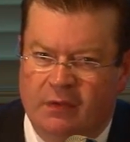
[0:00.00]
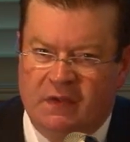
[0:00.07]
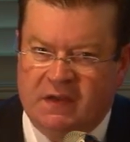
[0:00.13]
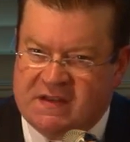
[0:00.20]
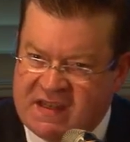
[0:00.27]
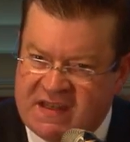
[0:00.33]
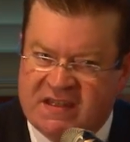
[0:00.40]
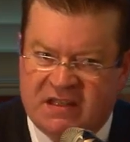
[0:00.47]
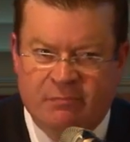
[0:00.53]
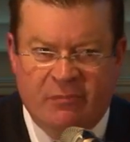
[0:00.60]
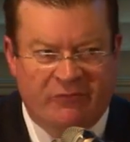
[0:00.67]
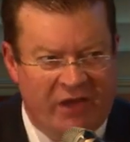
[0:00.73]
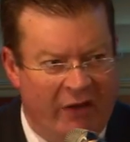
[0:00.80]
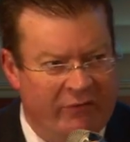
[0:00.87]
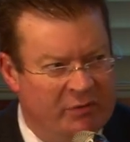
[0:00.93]
the system
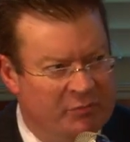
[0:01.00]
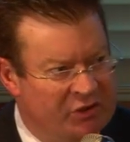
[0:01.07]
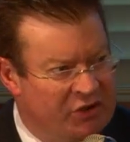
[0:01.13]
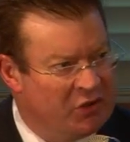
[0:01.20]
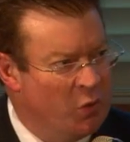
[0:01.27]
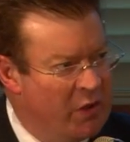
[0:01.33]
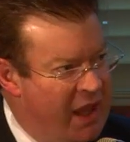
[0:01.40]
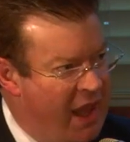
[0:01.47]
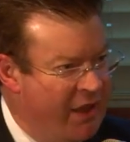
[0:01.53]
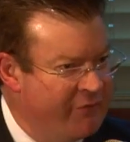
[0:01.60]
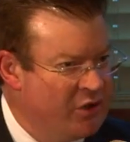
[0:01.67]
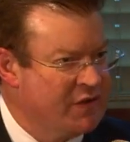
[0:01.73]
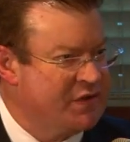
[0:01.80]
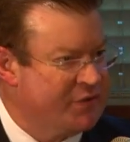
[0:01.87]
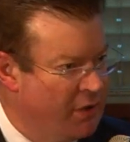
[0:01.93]
of government that we have
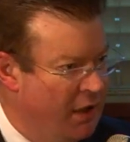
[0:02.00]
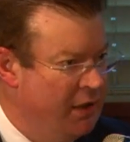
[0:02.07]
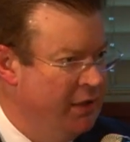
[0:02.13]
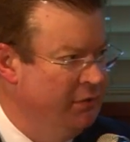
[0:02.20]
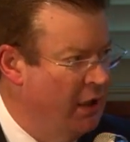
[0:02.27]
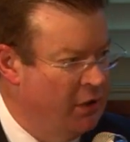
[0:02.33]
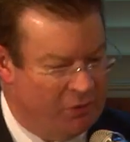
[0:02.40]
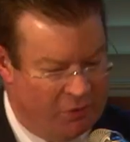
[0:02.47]
in Australia, our